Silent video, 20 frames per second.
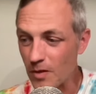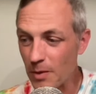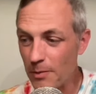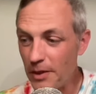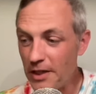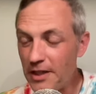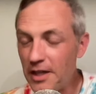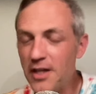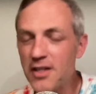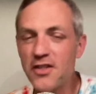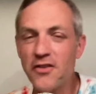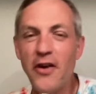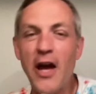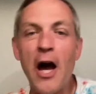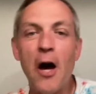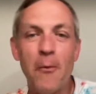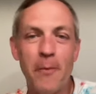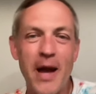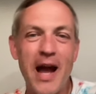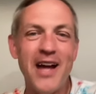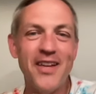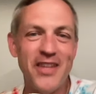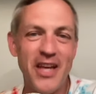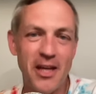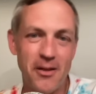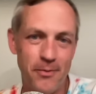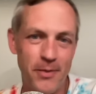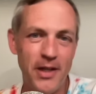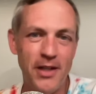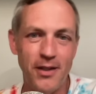because of how bad they
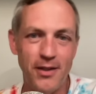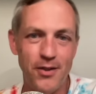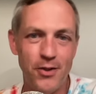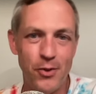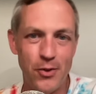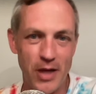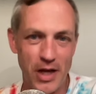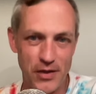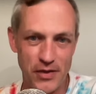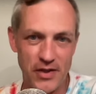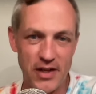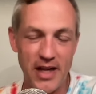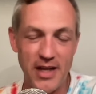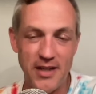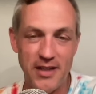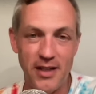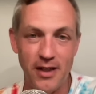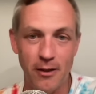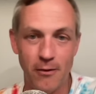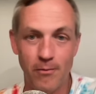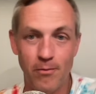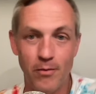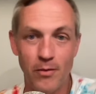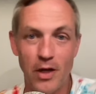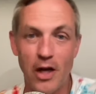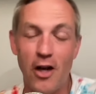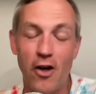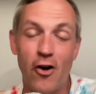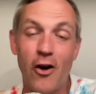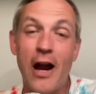had been in 2018
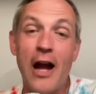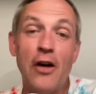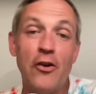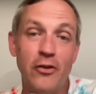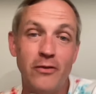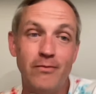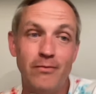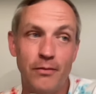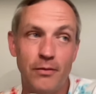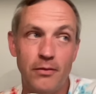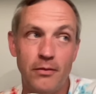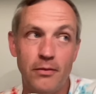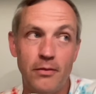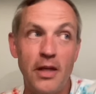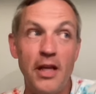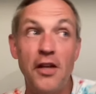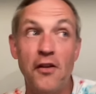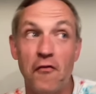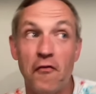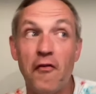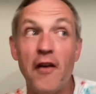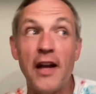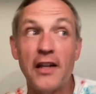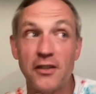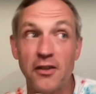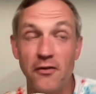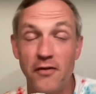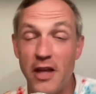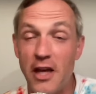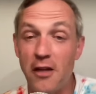uh, or how
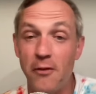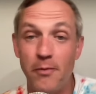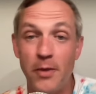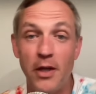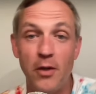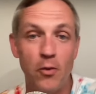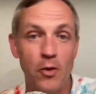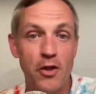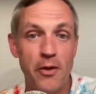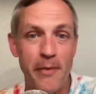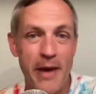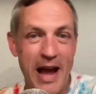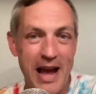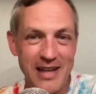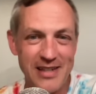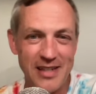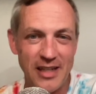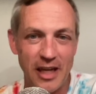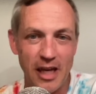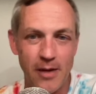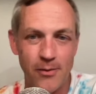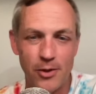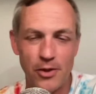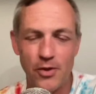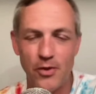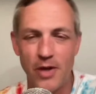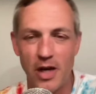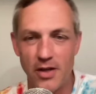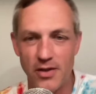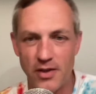ineffective they had been with the passing game in
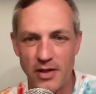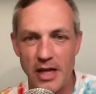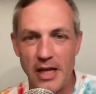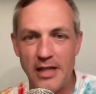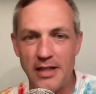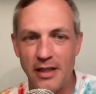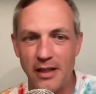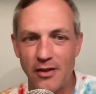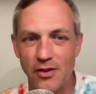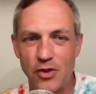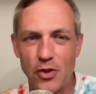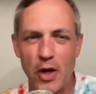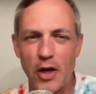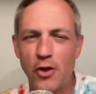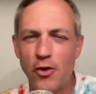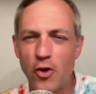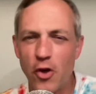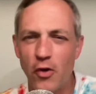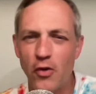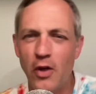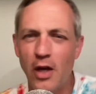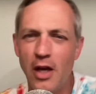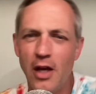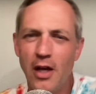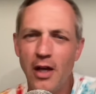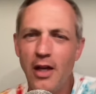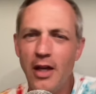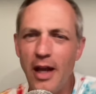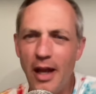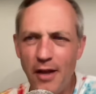2018. So I don't know
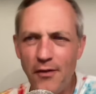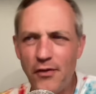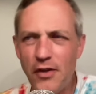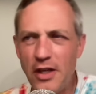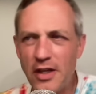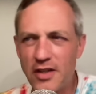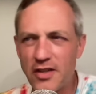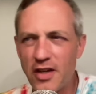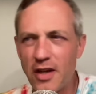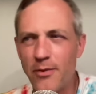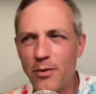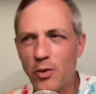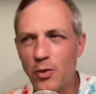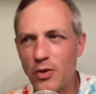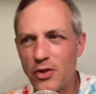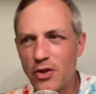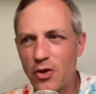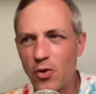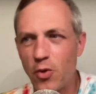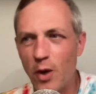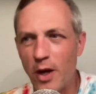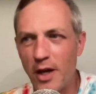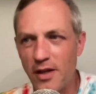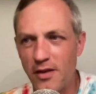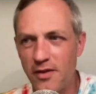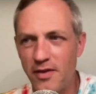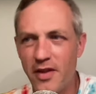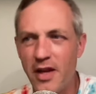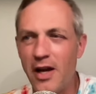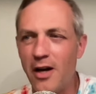if the excitement was quite
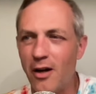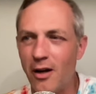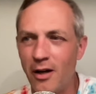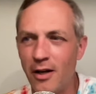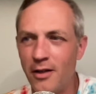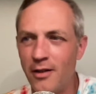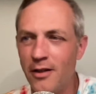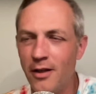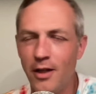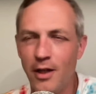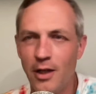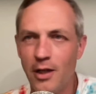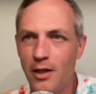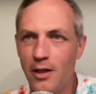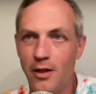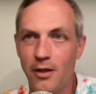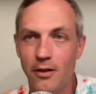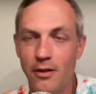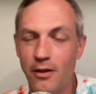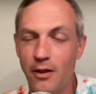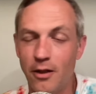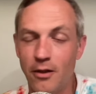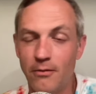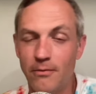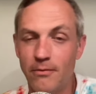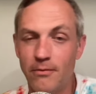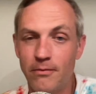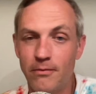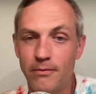there. And, you know,